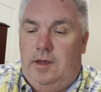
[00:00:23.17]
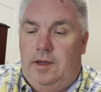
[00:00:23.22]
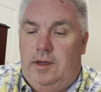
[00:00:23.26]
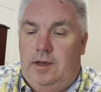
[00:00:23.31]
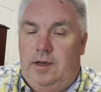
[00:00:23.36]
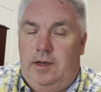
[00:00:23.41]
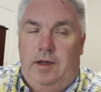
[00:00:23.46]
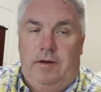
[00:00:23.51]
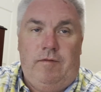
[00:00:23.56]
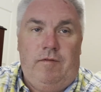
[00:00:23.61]

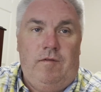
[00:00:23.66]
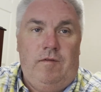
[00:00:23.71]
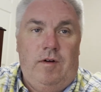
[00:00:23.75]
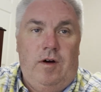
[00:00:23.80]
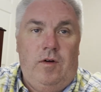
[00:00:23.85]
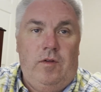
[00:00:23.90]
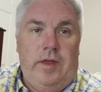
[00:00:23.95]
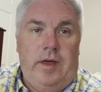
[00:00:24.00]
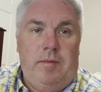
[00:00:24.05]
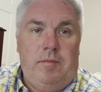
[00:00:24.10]
enough of
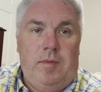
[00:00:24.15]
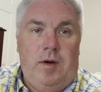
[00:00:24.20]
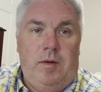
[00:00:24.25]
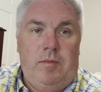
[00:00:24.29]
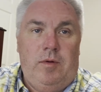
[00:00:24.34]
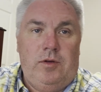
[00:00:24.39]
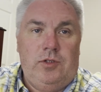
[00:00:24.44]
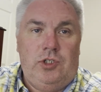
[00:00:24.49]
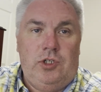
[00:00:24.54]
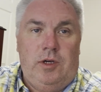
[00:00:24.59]
all that
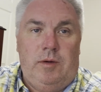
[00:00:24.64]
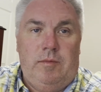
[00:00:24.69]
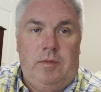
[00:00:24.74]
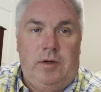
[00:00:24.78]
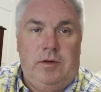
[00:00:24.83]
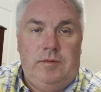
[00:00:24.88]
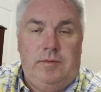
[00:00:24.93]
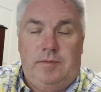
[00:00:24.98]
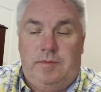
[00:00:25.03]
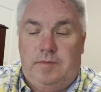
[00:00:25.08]
mumbo
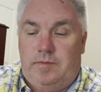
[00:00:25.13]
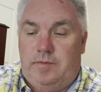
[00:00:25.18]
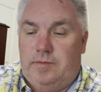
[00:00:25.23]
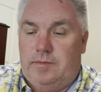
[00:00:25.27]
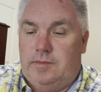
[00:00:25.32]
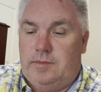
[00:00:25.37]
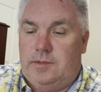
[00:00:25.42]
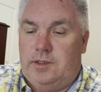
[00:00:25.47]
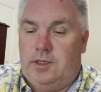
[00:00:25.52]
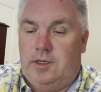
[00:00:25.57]
jumbo.
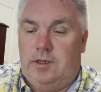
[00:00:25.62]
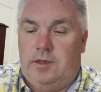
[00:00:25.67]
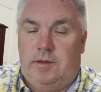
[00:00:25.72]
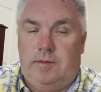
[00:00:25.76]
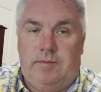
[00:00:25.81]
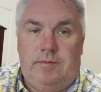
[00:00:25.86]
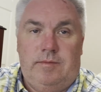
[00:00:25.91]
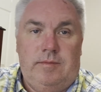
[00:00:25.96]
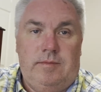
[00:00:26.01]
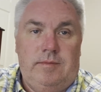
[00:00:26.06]

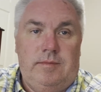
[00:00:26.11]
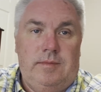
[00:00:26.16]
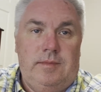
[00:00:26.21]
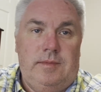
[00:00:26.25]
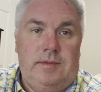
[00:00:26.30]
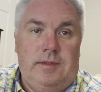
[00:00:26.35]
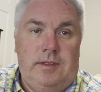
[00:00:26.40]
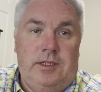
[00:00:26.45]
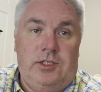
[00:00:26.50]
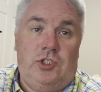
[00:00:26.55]
So
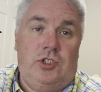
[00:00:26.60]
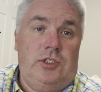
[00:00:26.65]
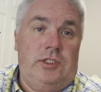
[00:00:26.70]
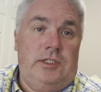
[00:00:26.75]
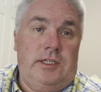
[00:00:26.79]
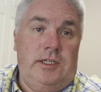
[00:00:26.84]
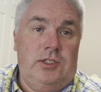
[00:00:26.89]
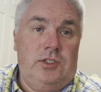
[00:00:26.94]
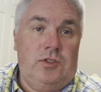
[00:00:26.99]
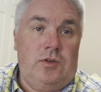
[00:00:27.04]
let's
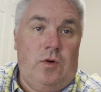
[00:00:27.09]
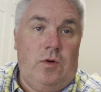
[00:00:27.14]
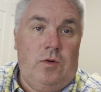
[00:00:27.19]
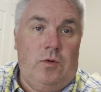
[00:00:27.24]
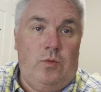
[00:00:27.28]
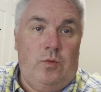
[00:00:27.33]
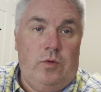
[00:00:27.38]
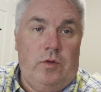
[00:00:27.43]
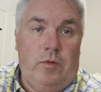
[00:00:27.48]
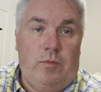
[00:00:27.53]
just get
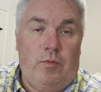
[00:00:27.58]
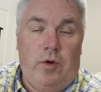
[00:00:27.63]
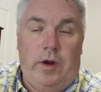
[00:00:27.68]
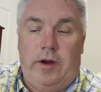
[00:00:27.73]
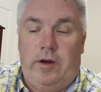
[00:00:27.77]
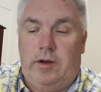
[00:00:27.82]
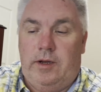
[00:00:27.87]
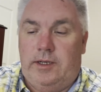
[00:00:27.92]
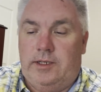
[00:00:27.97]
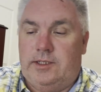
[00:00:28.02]
started with our
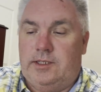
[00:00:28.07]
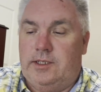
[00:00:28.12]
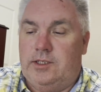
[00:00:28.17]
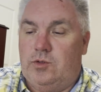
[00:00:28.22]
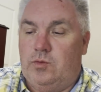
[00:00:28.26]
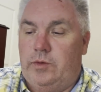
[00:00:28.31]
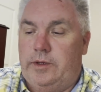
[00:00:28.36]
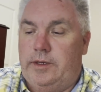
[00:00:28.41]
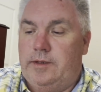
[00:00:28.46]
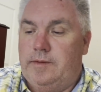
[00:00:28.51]
prayer list
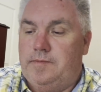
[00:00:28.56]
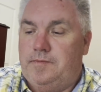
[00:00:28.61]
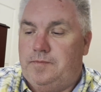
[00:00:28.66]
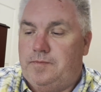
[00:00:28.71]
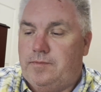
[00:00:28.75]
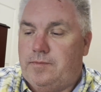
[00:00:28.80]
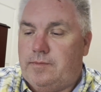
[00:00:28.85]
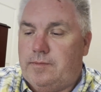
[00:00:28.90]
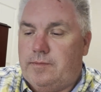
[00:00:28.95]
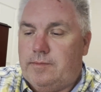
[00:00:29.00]
this week.
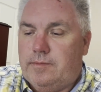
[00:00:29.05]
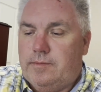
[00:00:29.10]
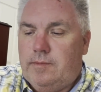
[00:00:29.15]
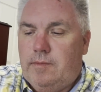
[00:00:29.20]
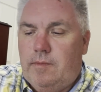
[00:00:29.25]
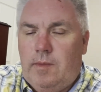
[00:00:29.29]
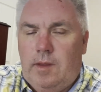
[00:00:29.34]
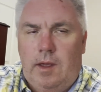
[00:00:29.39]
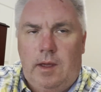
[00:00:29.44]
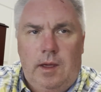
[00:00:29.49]

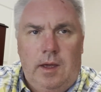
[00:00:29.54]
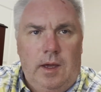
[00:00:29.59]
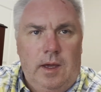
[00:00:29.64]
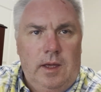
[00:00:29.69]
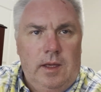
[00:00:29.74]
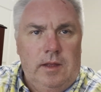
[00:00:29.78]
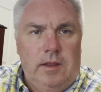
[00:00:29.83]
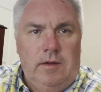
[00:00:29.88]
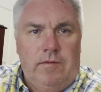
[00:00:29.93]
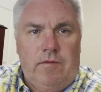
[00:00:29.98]

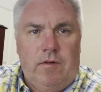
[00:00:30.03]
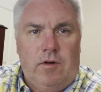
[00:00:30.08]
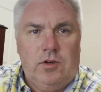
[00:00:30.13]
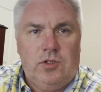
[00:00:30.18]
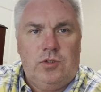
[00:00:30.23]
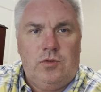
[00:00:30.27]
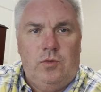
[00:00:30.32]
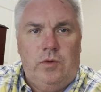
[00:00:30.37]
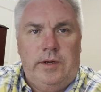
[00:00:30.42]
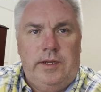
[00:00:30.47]
The
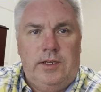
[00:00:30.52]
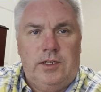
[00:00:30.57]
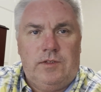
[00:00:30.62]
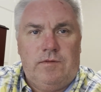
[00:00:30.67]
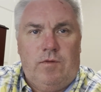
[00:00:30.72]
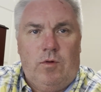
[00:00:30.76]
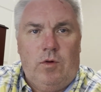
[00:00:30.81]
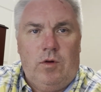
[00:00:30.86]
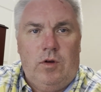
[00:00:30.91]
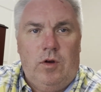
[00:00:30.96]
first one is
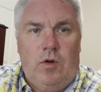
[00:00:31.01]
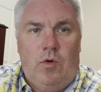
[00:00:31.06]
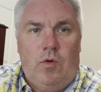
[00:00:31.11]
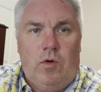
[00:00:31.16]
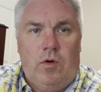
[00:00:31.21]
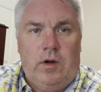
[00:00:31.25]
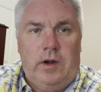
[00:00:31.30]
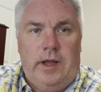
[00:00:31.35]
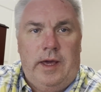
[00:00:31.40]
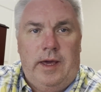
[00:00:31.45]
for
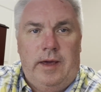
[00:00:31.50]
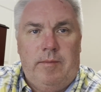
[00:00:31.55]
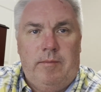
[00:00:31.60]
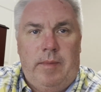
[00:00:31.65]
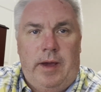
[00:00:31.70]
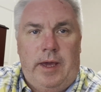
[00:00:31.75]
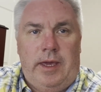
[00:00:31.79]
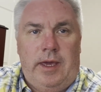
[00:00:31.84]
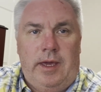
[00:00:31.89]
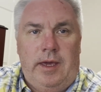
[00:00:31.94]
Lauren at
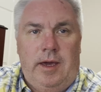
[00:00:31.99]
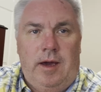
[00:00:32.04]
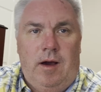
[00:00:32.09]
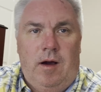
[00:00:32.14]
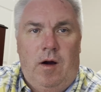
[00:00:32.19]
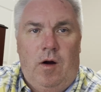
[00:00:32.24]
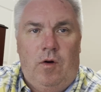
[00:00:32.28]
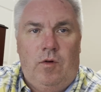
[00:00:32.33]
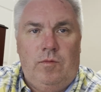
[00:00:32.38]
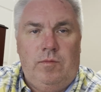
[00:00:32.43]
Making It
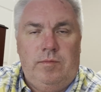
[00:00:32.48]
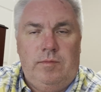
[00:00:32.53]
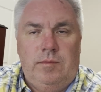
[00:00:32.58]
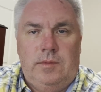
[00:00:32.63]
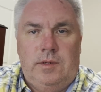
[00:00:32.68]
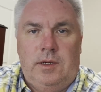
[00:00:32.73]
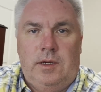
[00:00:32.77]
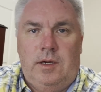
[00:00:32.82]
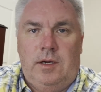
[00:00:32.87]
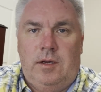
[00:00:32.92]
Home.
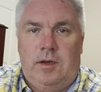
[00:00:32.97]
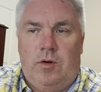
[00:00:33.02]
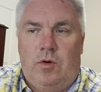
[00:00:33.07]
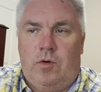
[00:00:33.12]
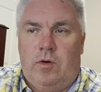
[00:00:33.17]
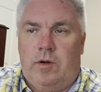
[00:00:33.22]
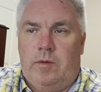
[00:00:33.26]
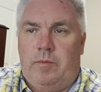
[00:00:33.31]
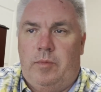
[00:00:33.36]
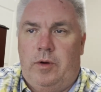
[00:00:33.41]
Uh,
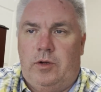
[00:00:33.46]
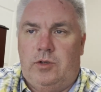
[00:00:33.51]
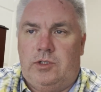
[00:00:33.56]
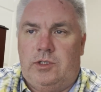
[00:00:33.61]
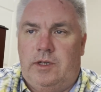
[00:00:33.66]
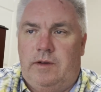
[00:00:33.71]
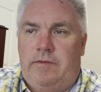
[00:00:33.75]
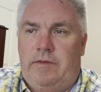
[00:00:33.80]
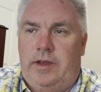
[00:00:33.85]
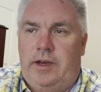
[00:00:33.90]
Lauren
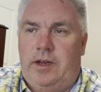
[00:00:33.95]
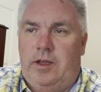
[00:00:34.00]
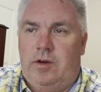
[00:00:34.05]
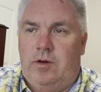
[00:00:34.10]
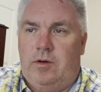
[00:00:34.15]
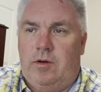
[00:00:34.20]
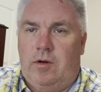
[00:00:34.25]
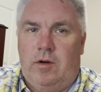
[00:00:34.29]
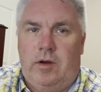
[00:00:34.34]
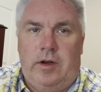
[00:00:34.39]
posted a
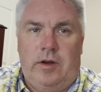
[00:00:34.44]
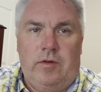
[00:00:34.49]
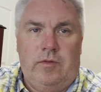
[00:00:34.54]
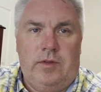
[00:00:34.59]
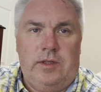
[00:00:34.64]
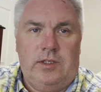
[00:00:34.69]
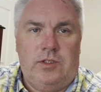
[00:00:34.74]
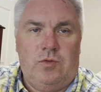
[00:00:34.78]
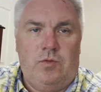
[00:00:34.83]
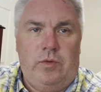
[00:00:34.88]
video earlier
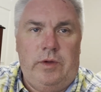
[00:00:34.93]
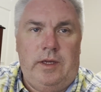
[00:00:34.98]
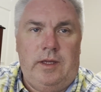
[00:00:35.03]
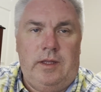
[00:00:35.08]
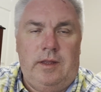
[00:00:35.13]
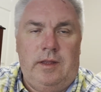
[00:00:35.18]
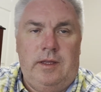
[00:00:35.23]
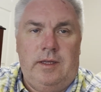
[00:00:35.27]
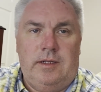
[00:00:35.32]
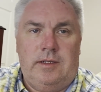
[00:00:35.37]
this
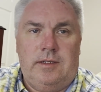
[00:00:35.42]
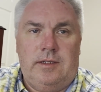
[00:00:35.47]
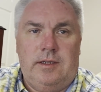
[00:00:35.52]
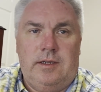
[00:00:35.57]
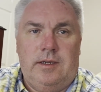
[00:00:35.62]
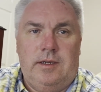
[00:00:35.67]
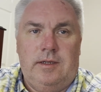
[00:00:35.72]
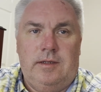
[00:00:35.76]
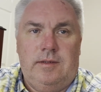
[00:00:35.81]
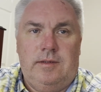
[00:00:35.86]
week that
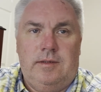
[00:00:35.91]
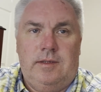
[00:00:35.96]
uh,